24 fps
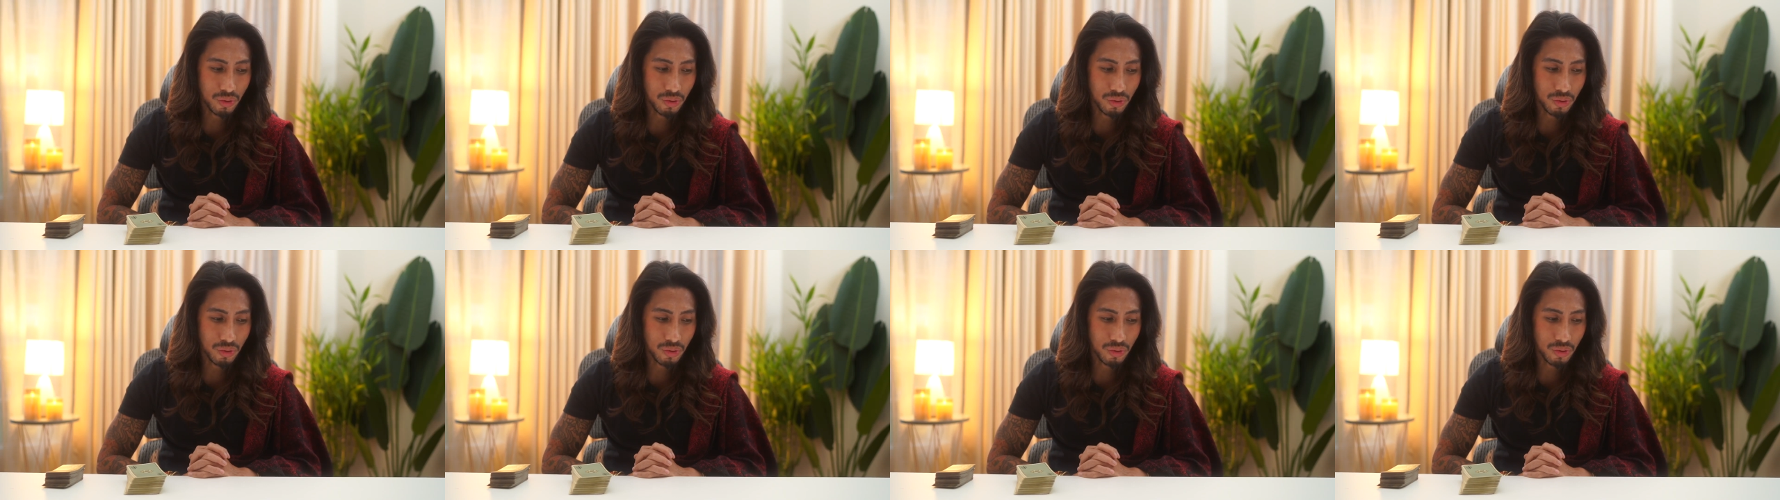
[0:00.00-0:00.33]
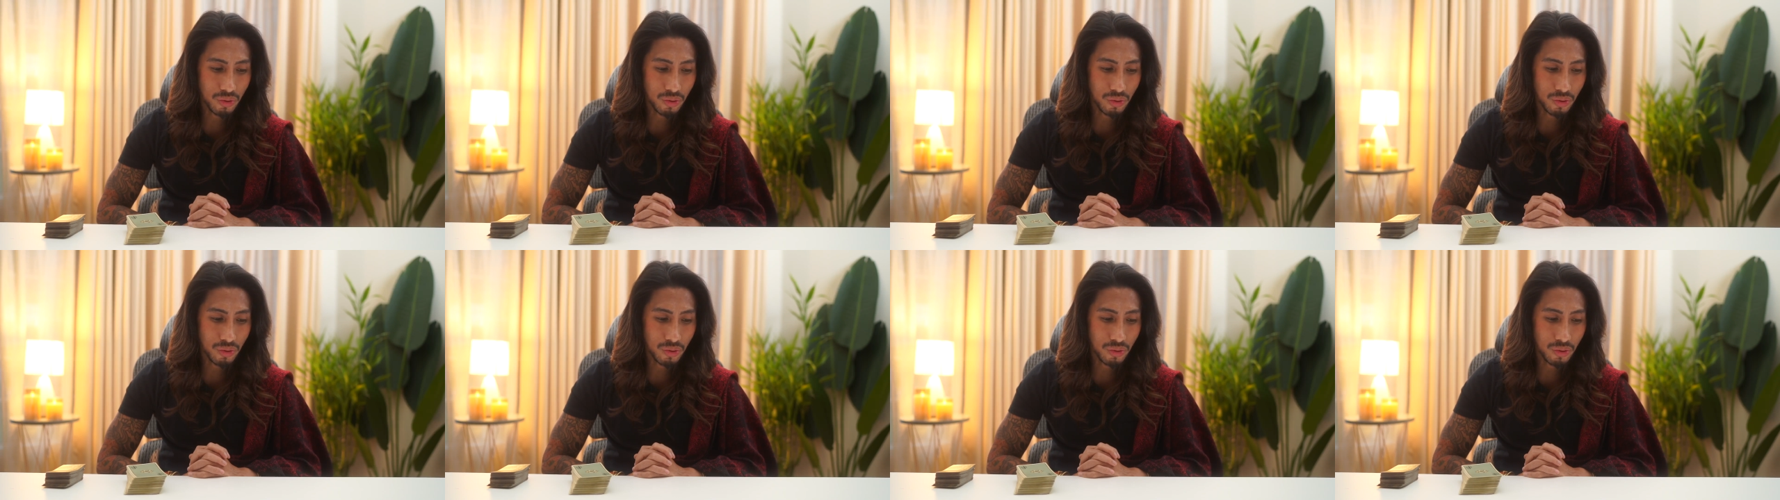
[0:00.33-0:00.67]

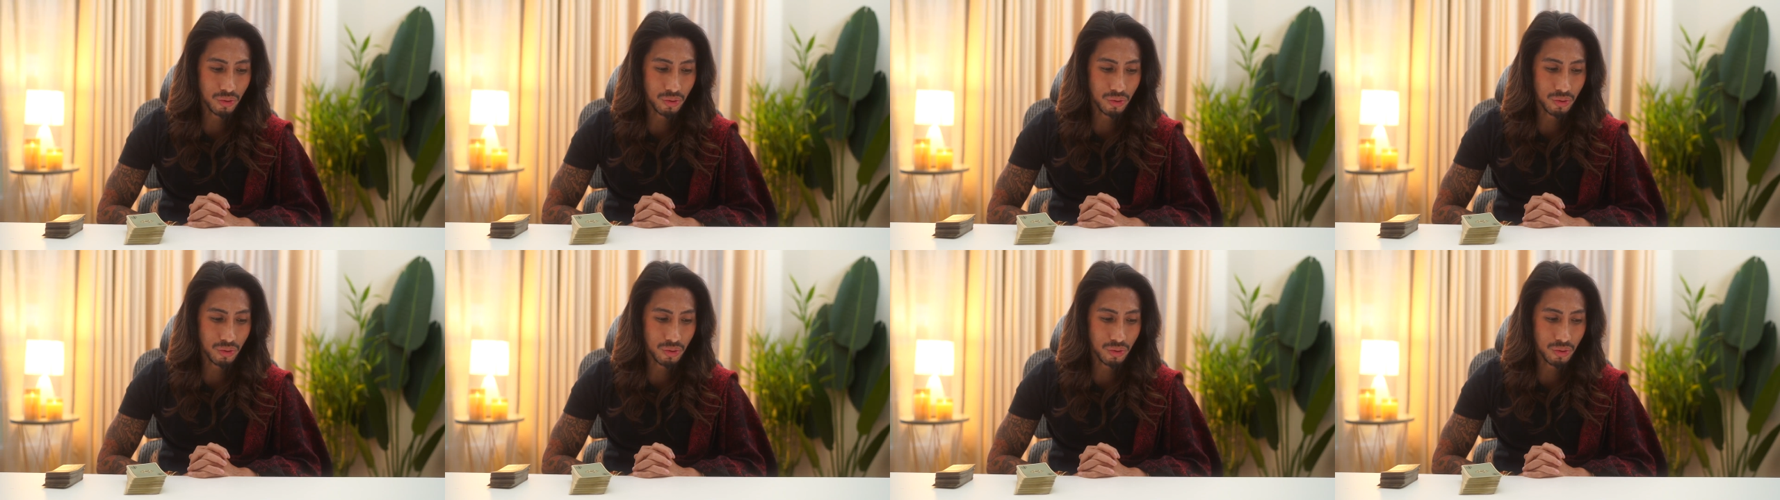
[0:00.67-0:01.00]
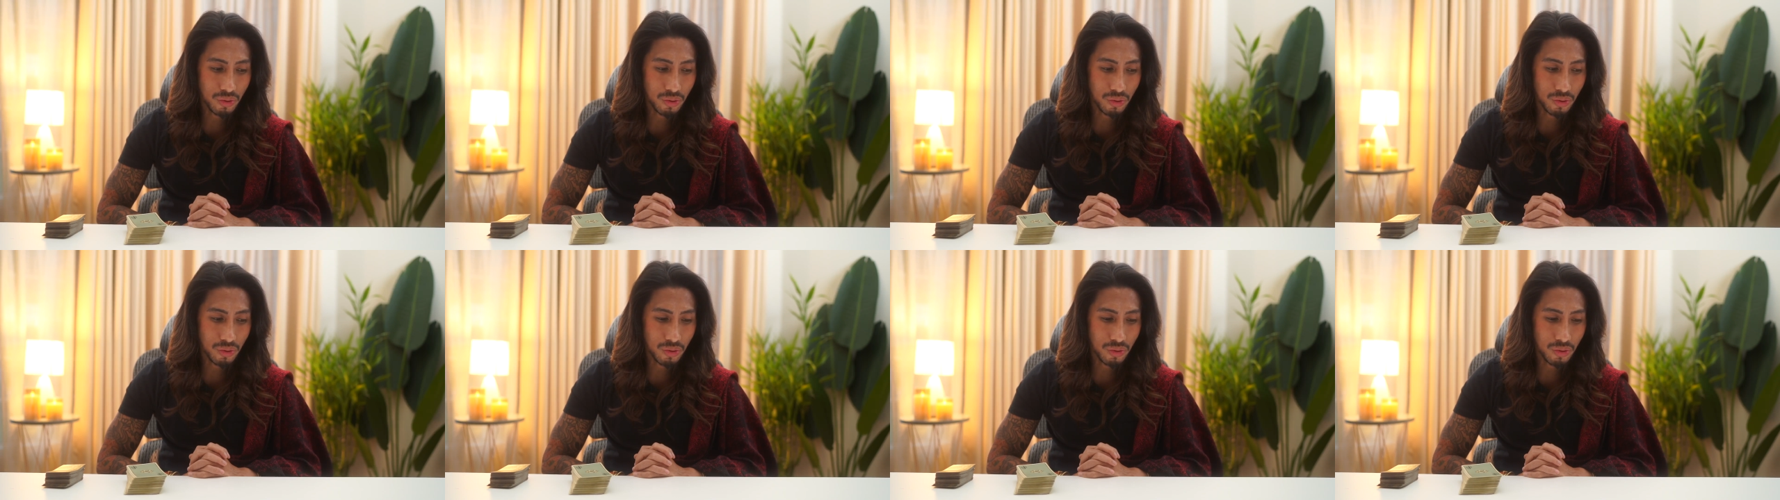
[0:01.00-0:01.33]

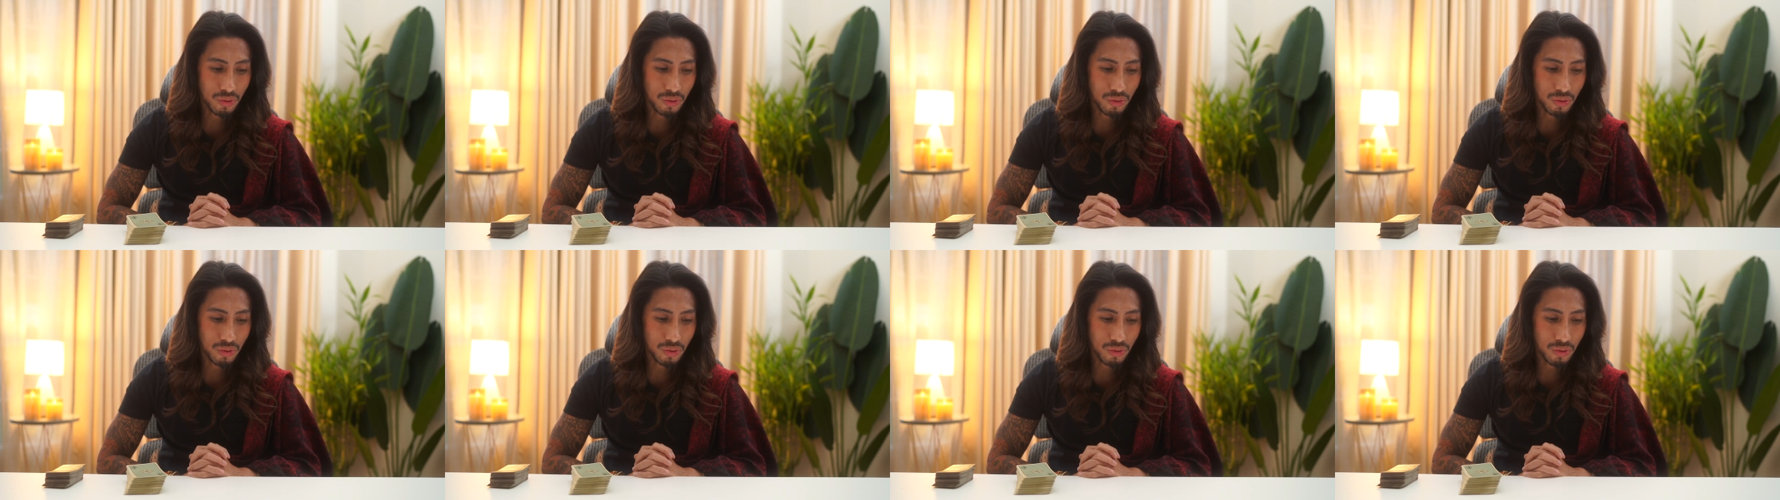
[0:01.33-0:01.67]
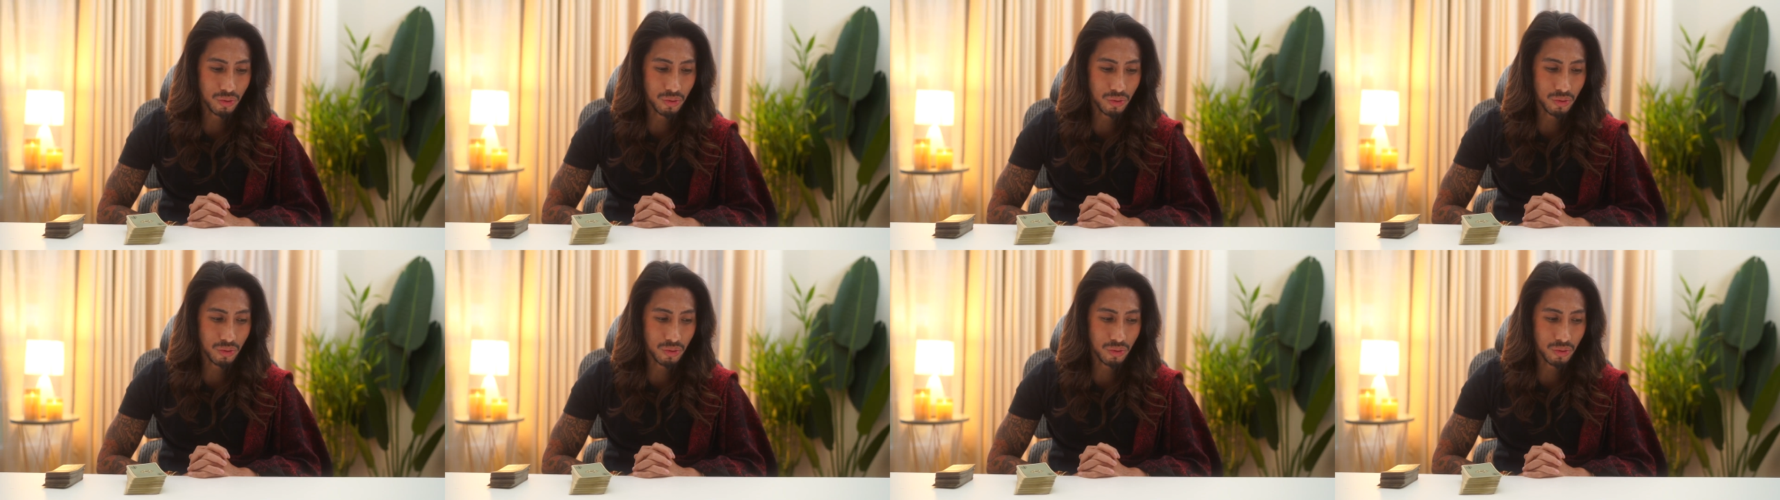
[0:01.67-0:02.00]

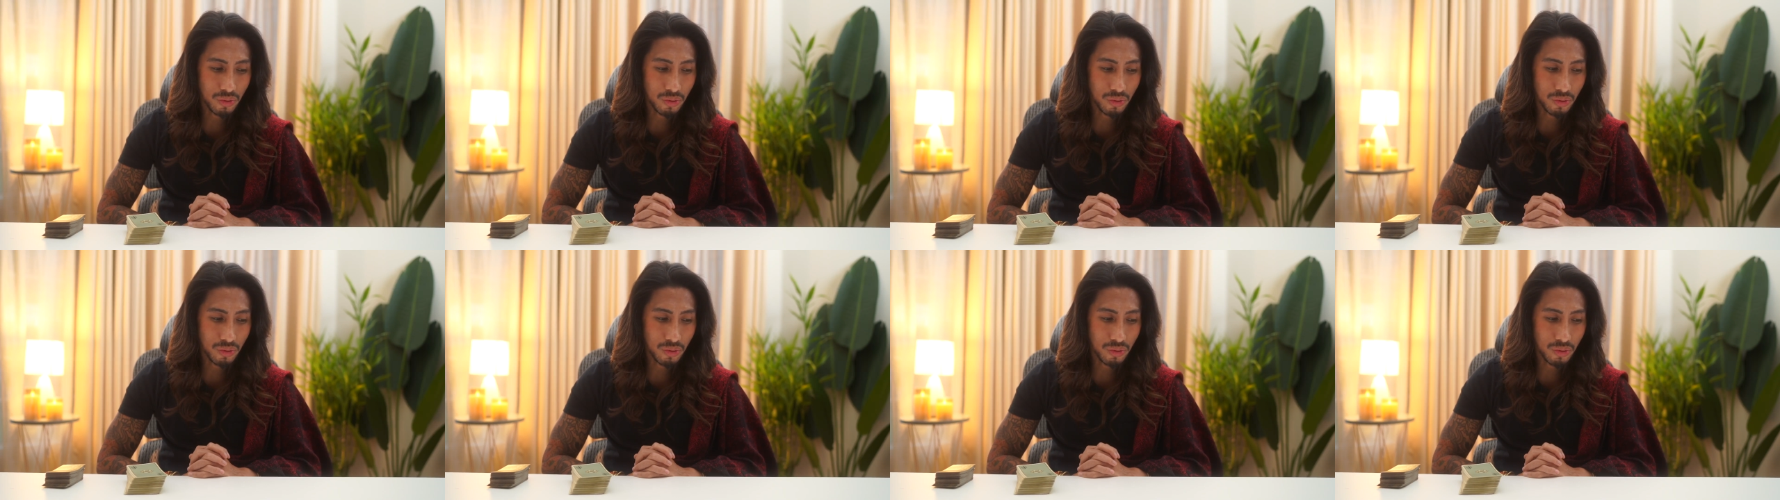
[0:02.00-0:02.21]
Nothing is said.